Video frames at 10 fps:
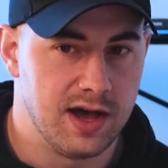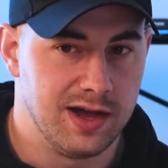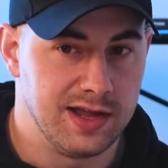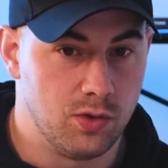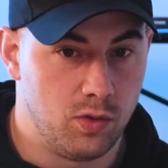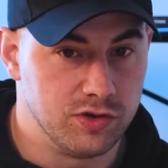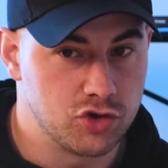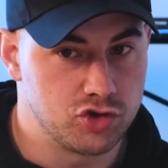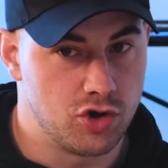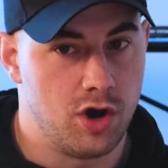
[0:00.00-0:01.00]
In all the
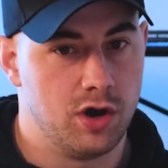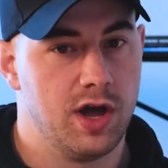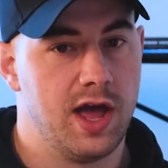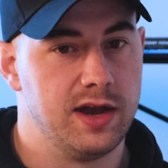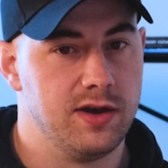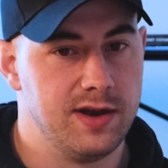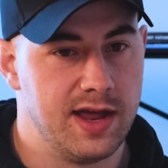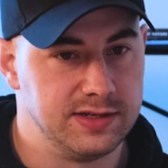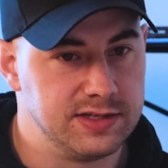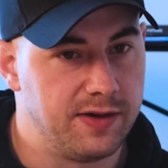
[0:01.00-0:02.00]
strong
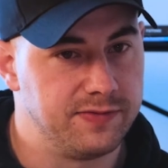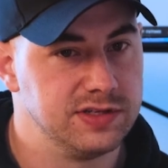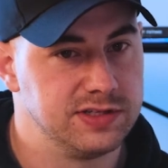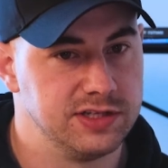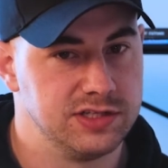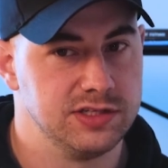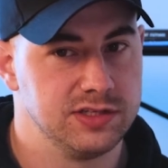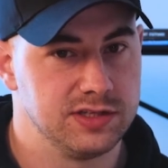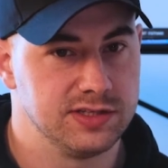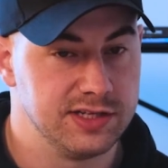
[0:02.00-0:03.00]
and tough
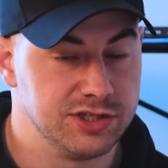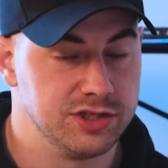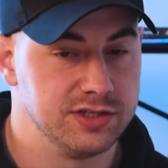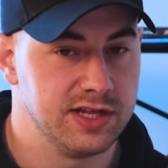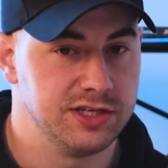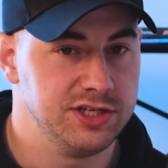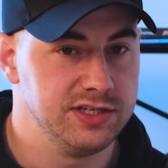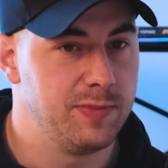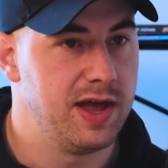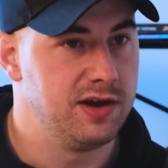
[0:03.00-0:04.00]
decisions that
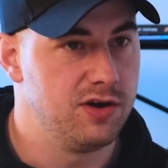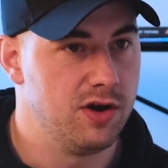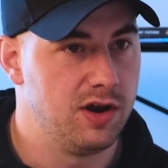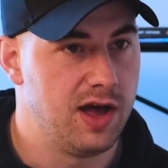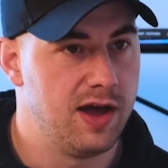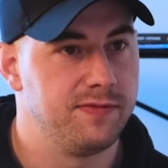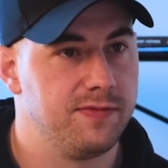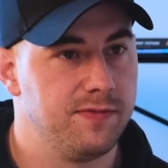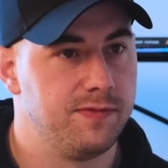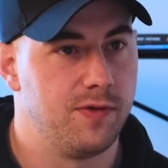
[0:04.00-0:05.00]
she's made in her life
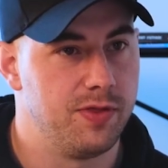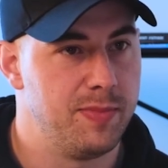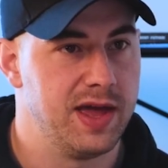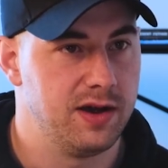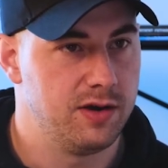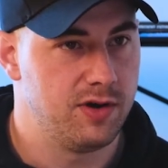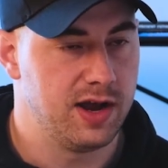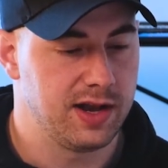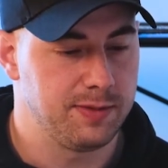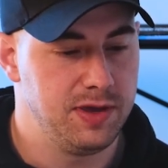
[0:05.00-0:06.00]
for the better,
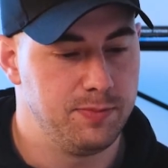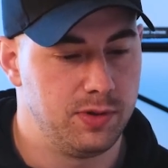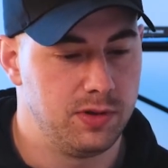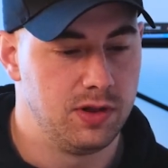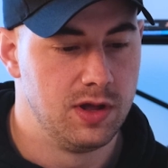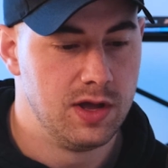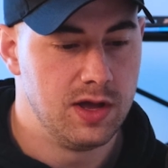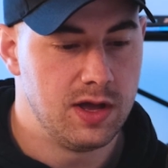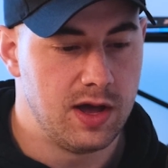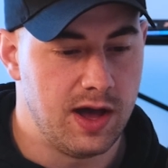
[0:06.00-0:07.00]
right? Like people,
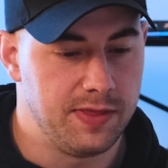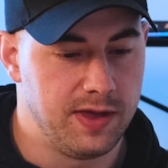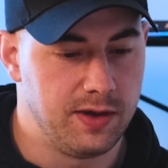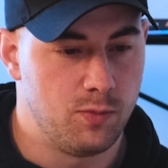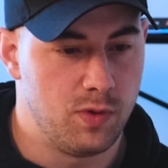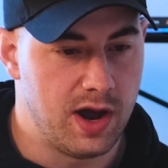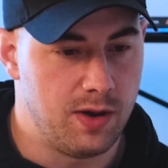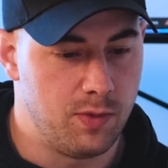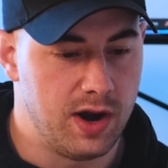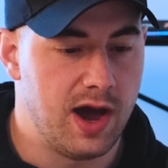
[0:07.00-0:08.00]
I think
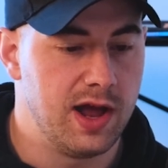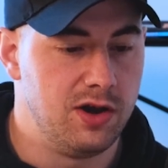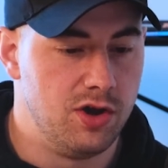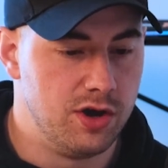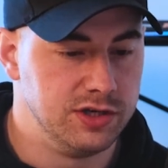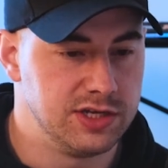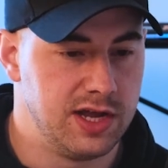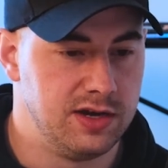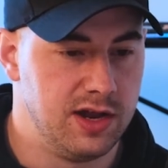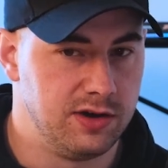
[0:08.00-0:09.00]
what I learned
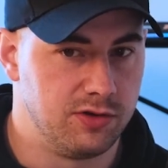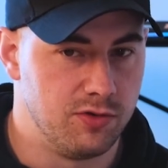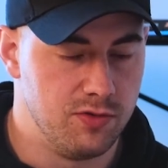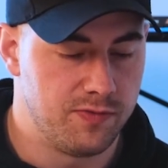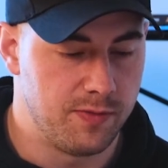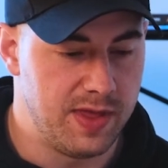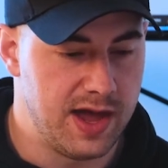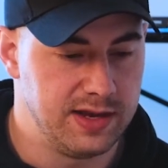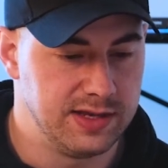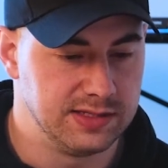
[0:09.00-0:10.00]
and grew from
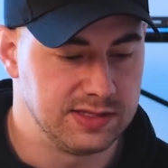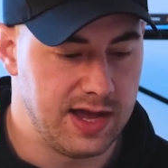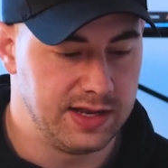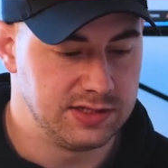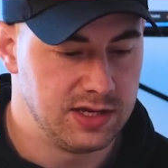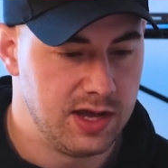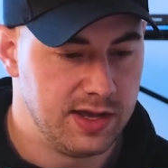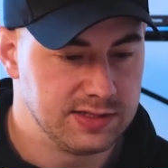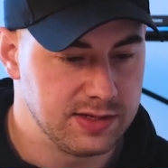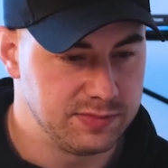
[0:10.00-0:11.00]
that is that
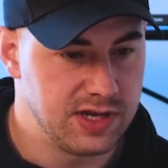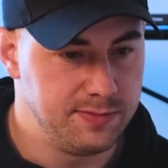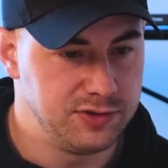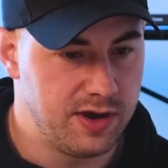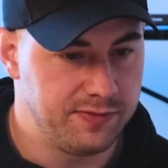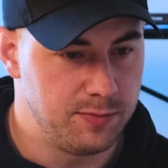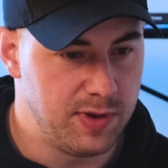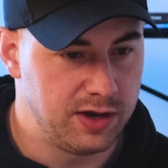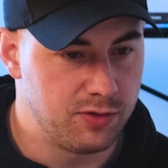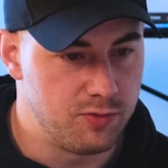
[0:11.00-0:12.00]
sometimes you have to
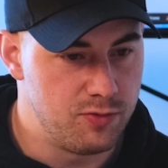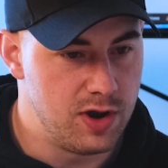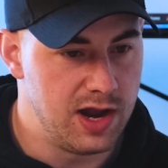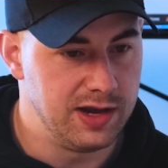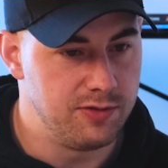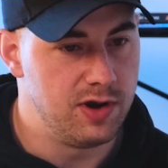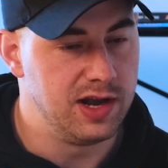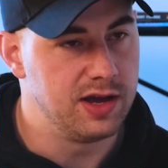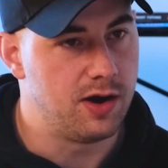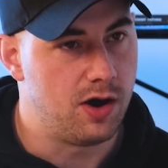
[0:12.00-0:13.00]
make really,
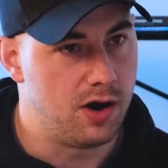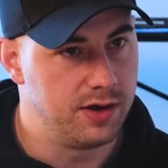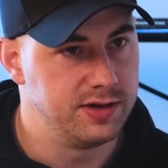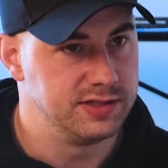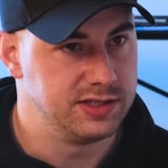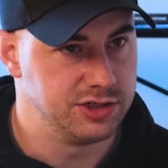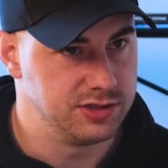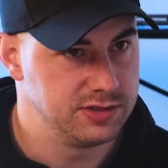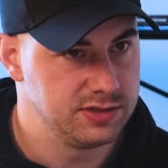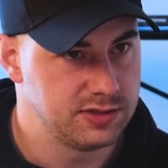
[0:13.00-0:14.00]
really hard
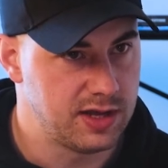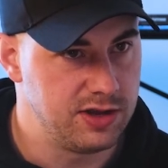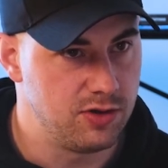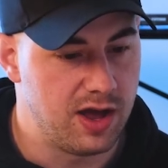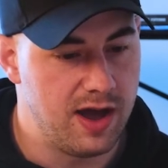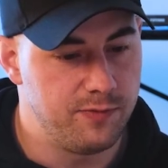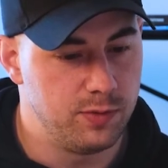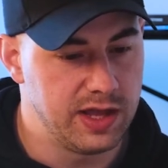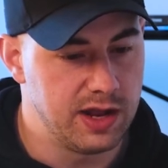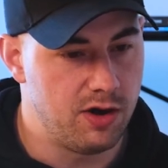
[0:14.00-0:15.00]
decisions and your life
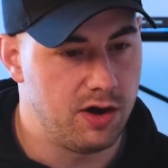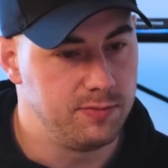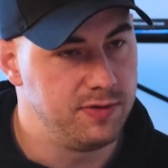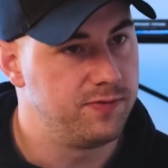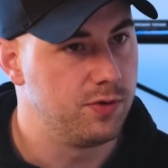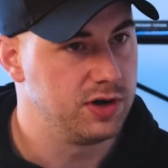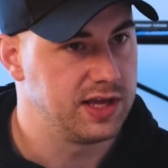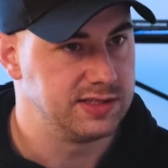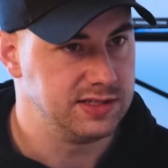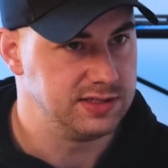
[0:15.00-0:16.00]
will get harder before it
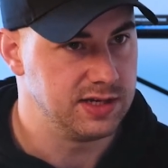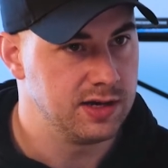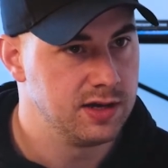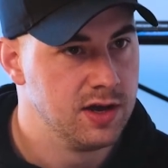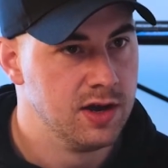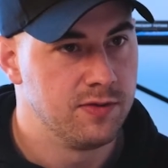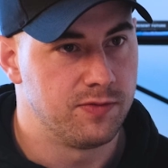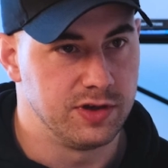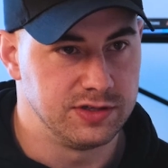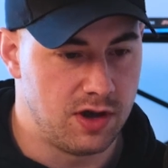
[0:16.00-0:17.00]
gets easier.
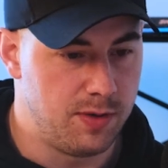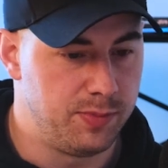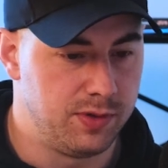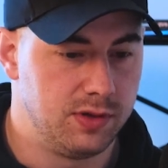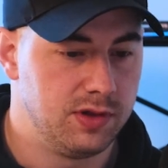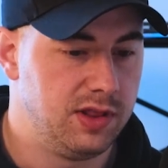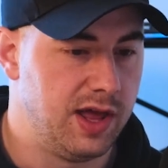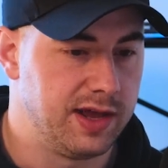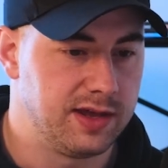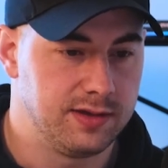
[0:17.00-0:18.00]
For example,
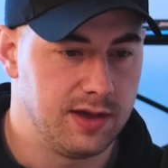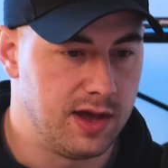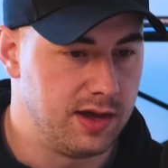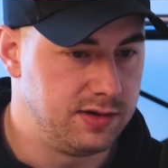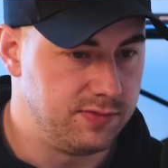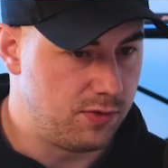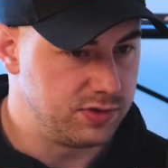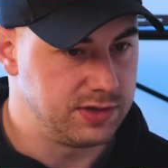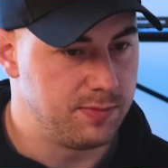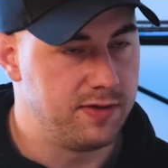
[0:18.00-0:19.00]
like
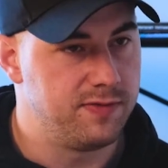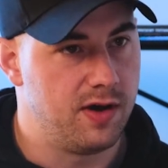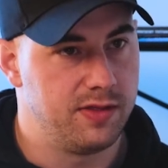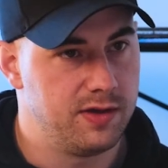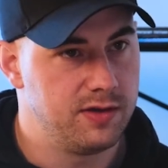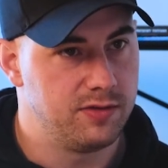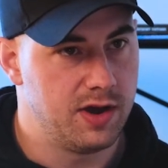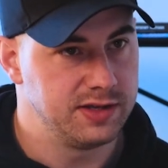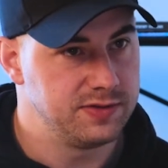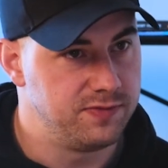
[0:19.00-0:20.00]
divorcing my father,
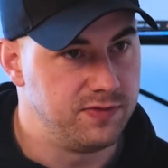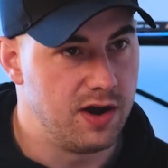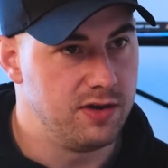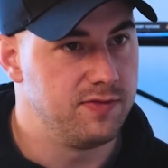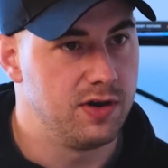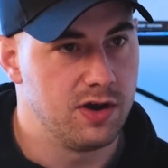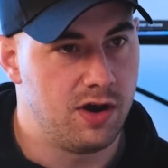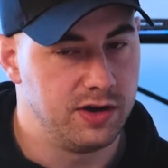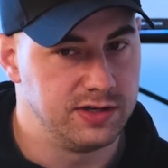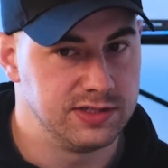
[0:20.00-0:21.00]
right? Very, very
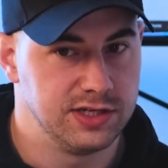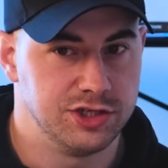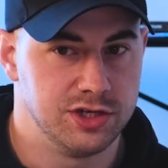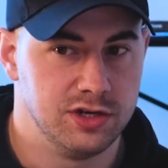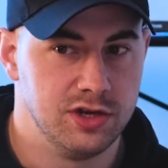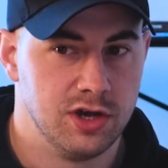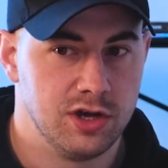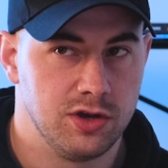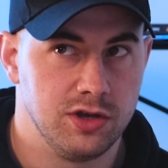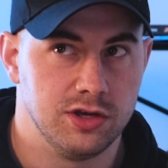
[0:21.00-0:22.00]
hard decision.
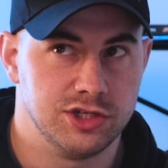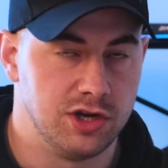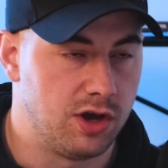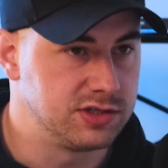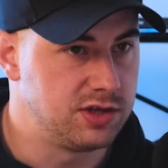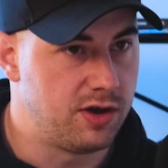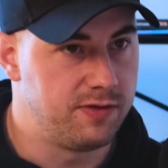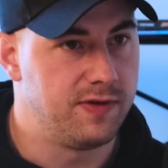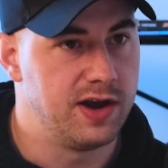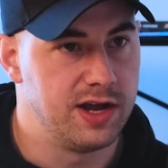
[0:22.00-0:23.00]
She lost a lot
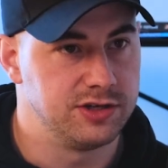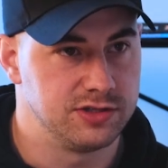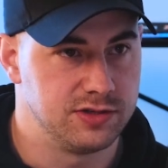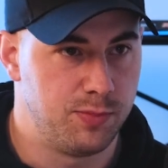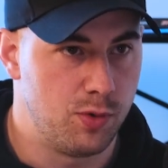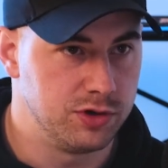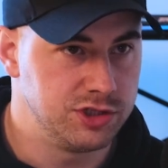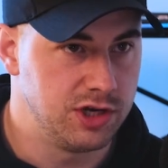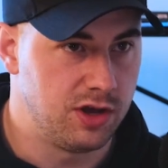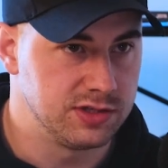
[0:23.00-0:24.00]
of financial support.
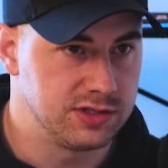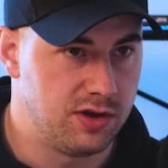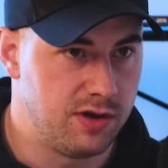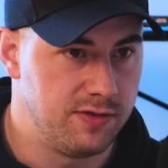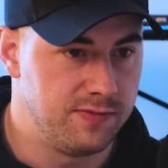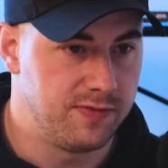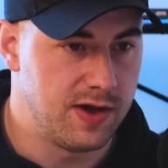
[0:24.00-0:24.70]
She lost a lot of